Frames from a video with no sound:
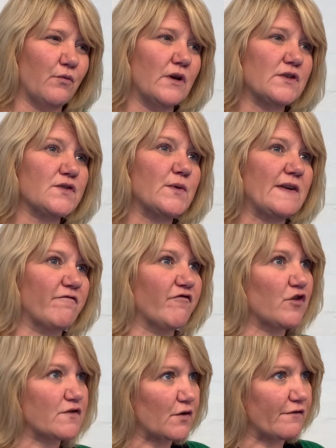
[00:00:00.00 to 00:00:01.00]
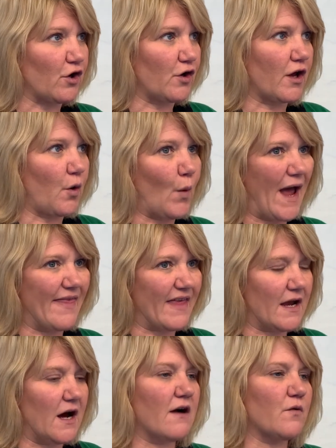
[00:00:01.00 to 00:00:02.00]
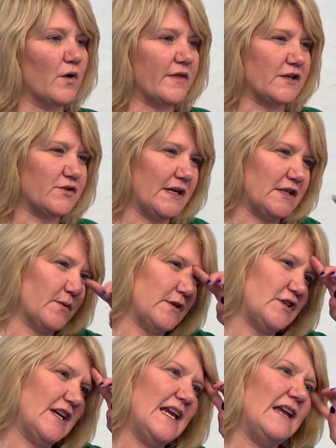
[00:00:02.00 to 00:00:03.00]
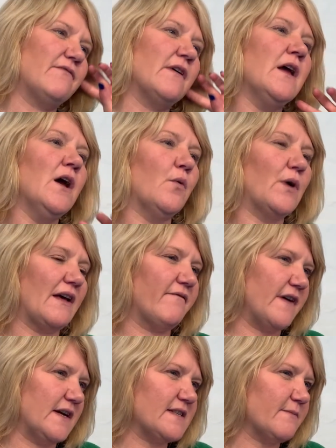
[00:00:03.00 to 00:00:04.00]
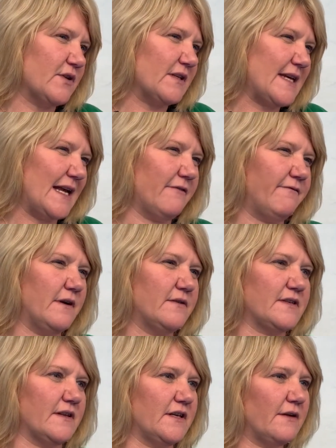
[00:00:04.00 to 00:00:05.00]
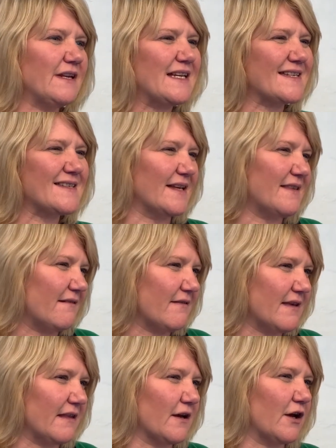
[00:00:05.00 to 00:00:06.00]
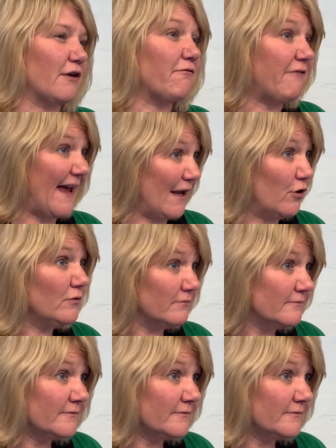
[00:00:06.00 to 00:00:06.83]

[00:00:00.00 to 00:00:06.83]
Once we sort of got where they are and what they're trying to achieve, we'll advise them on the telephone, so they don't need to sit there and think they're going to fail.